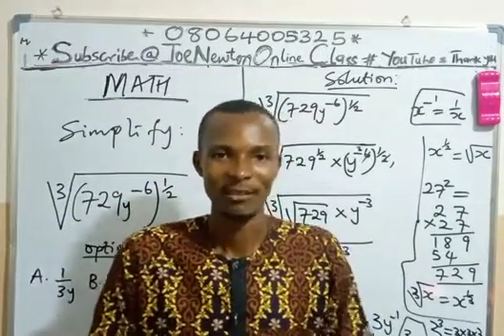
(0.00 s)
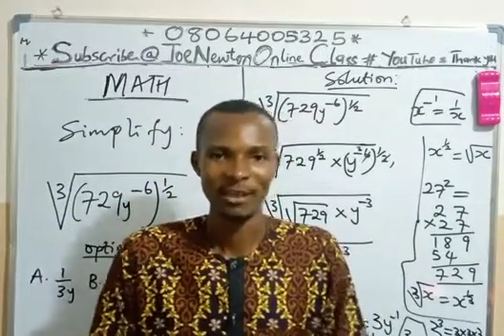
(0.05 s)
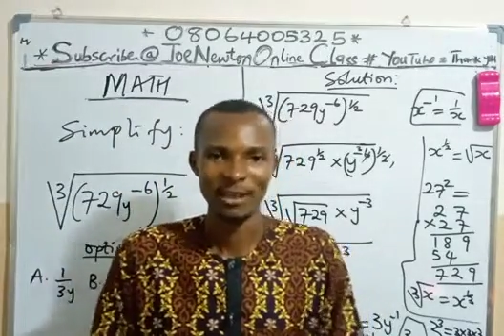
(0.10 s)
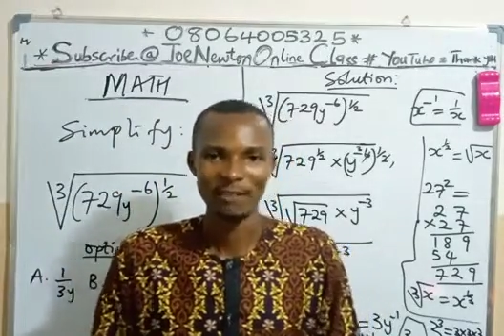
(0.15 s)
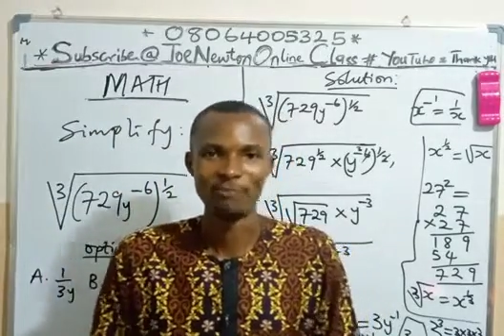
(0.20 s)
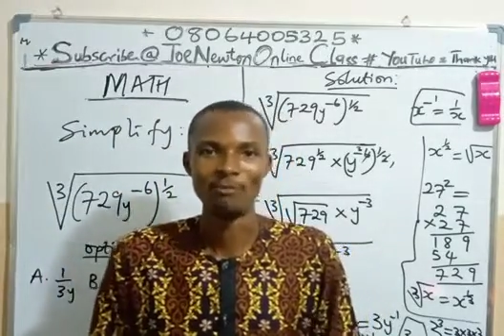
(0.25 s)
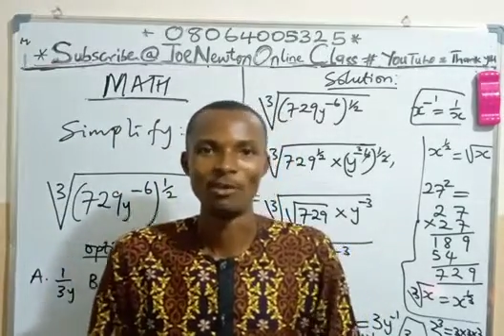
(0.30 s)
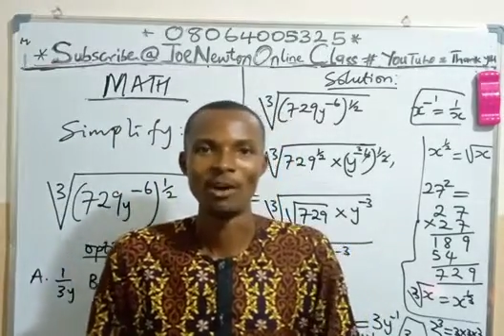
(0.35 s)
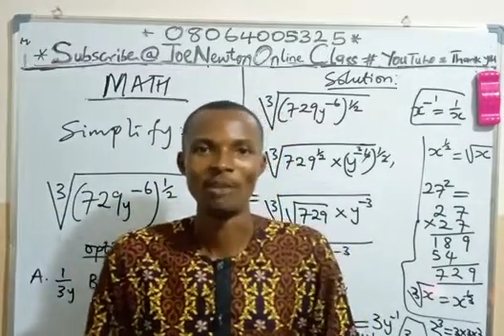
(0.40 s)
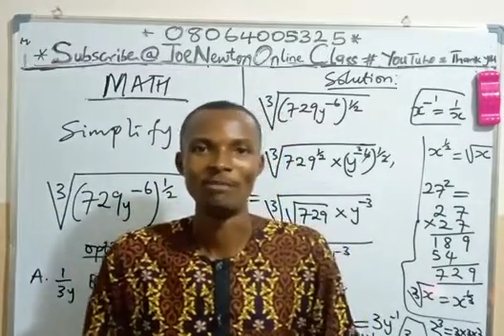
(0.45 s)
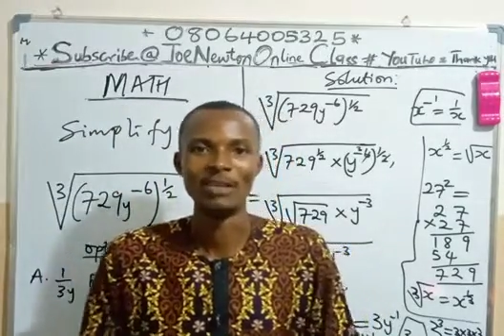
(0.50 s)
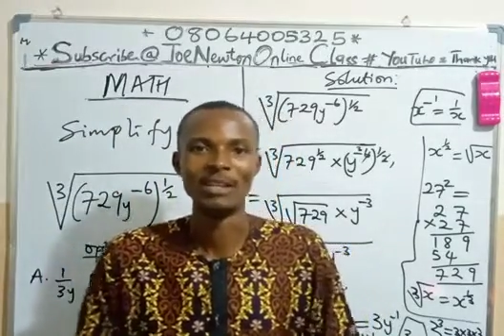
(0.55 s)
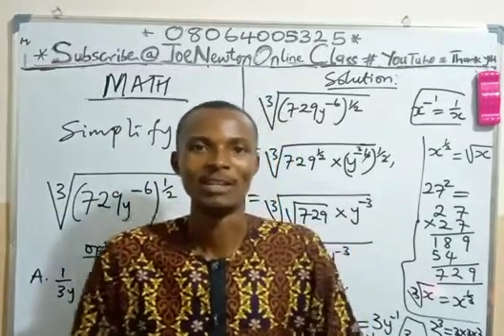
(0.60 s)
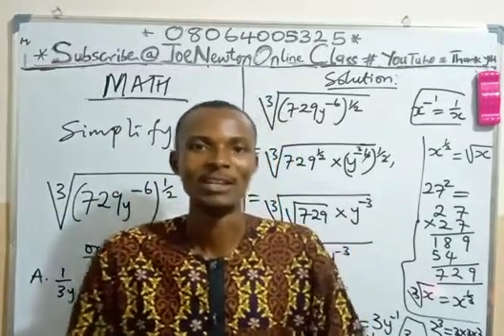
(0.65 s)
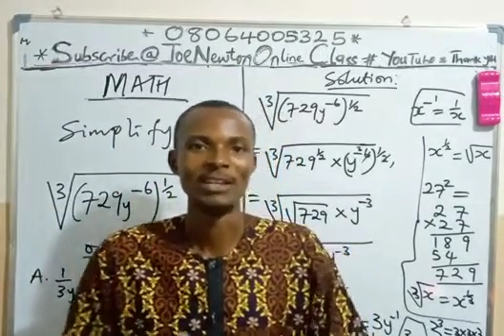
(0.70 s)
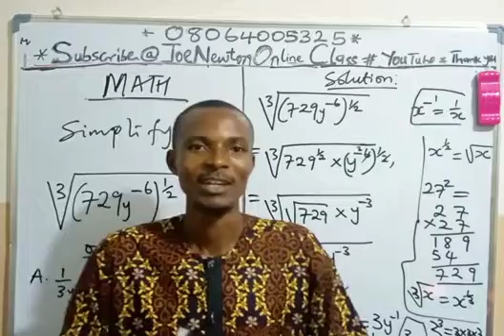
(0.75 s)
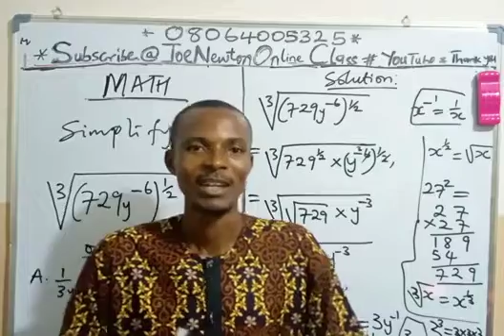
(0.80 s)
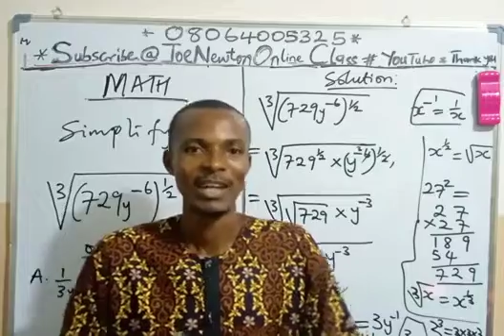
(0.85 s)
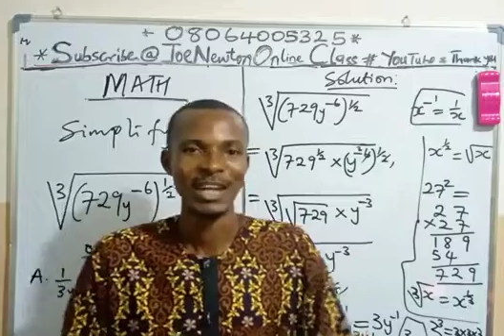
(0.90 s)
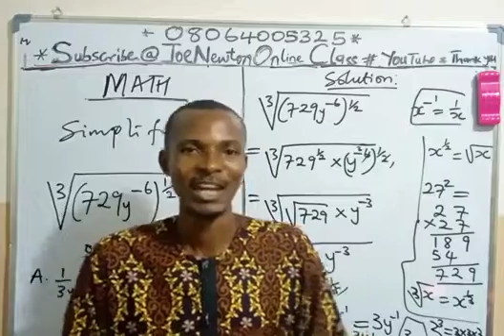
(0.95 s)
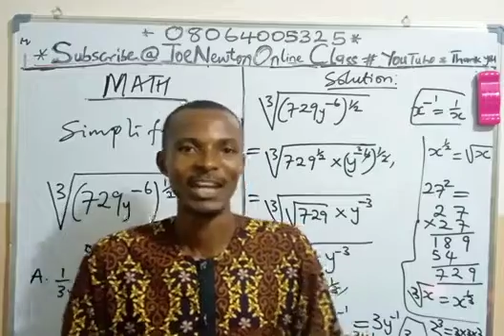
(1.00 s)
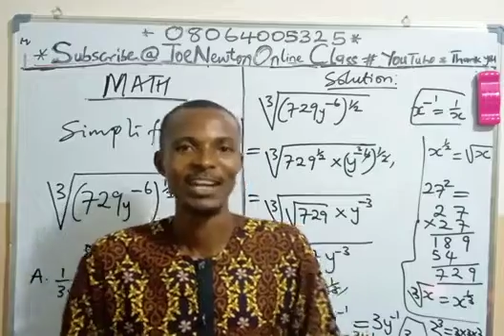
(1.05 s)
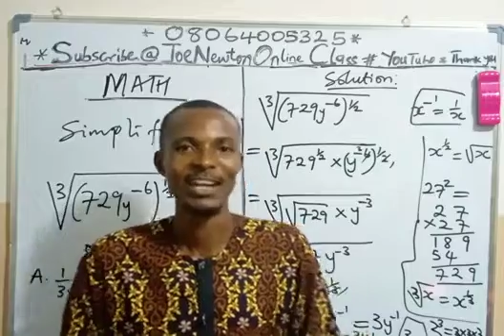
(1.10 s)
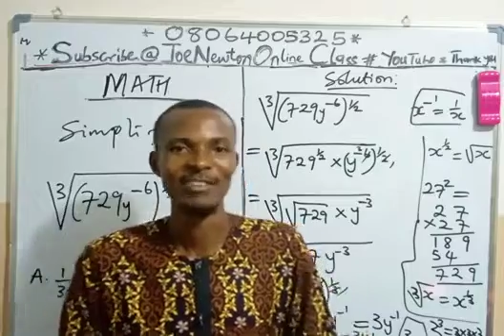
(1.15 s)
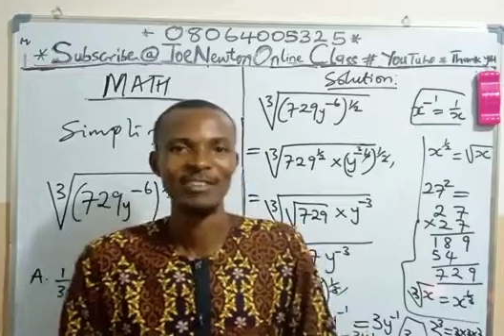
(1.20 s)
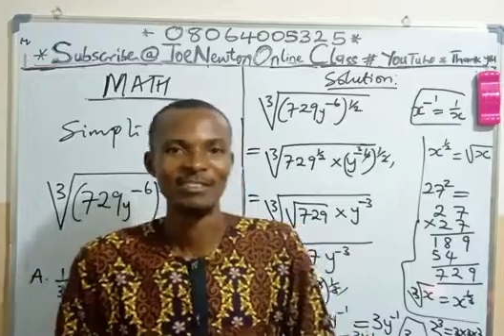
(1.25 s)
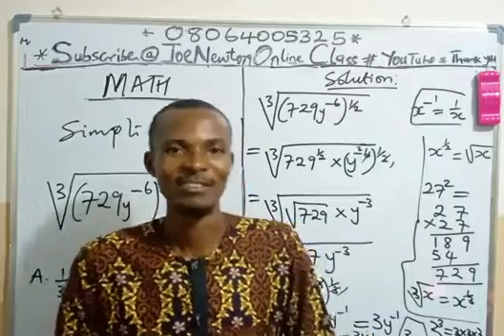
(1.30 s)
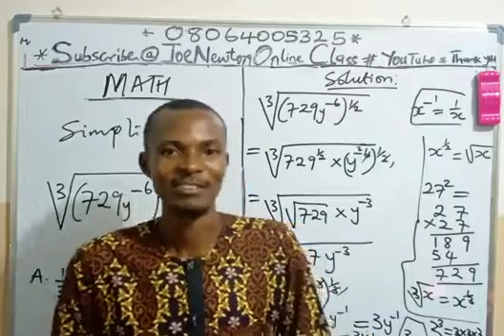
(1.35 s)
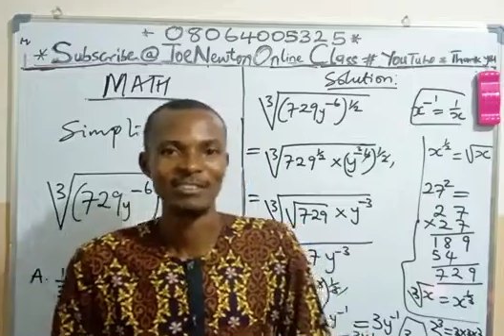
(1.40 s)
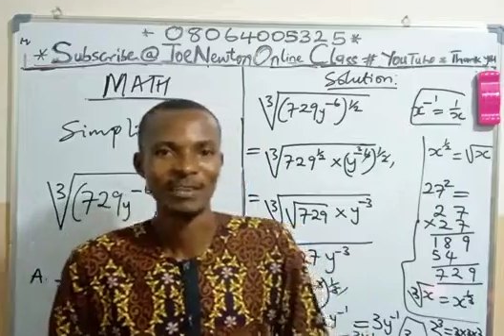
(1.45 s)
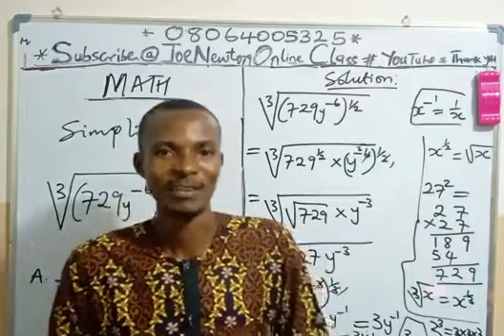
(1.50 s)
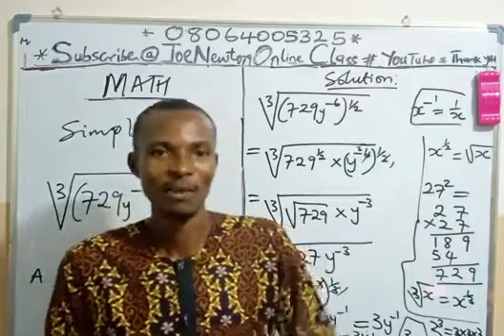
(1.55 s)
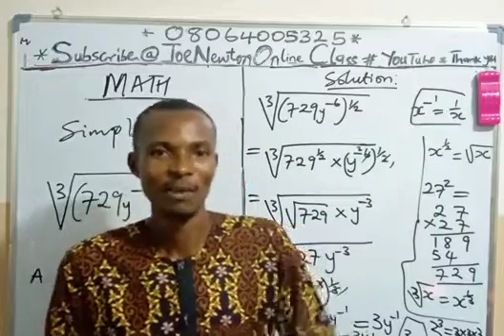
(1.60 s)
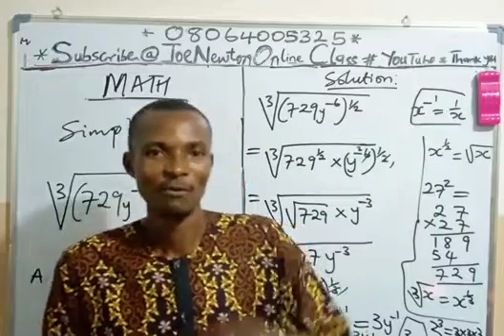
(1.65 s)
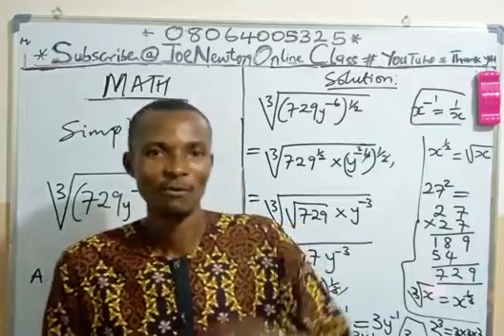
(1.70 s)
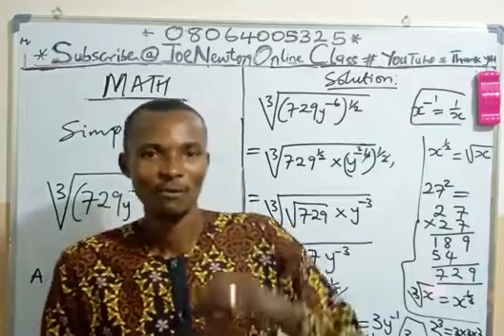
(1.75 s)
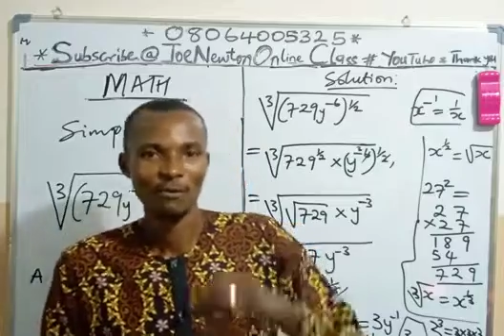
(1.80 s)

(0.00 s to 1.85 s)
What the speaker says: involving indices.